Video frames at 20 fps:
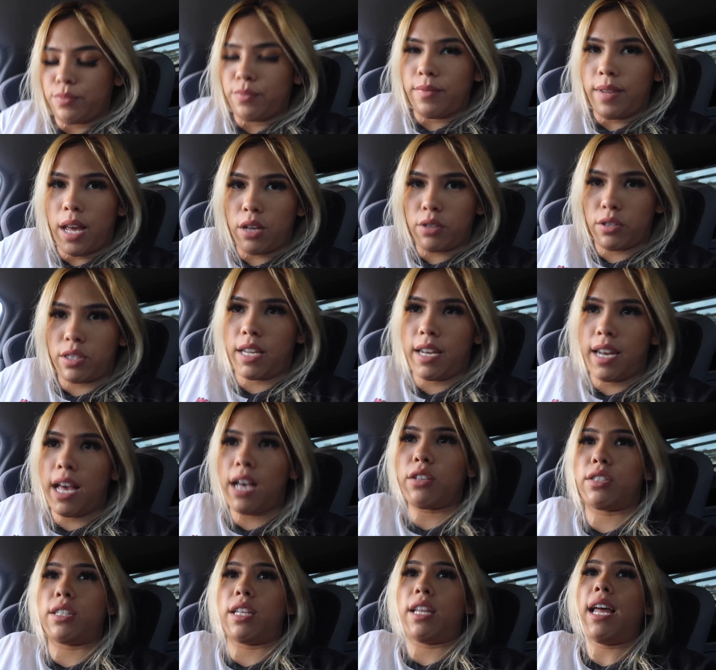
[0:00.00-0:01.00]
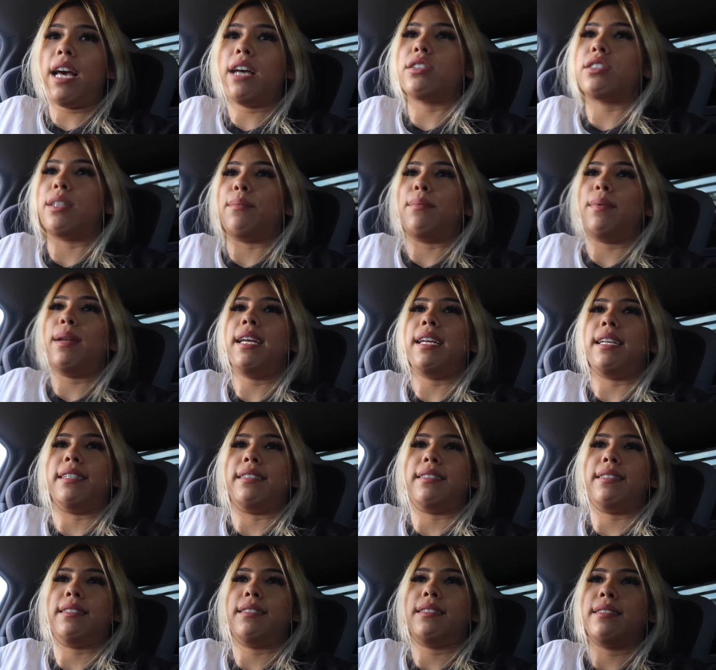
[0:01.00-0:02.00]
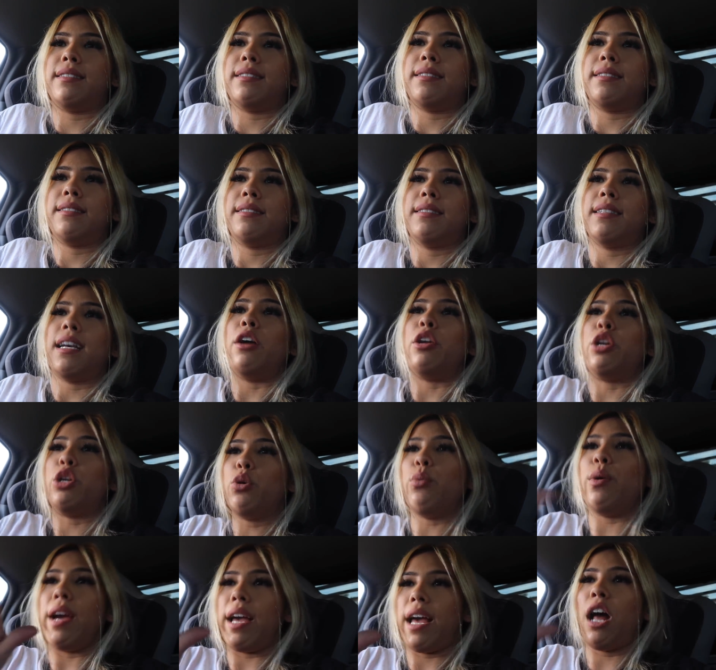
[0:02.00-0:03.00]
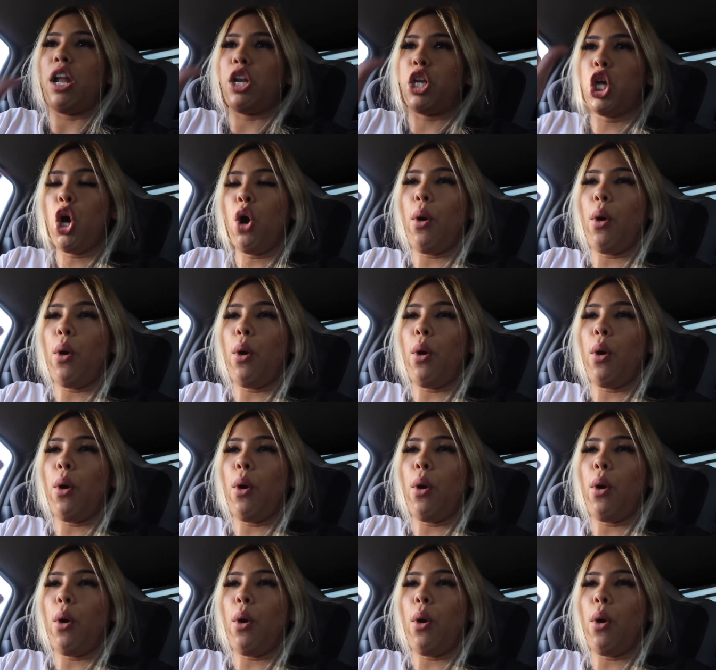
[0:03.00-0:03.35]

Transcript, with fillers: Nelson, Nelson, Nelson, please. I'll do it. I'll do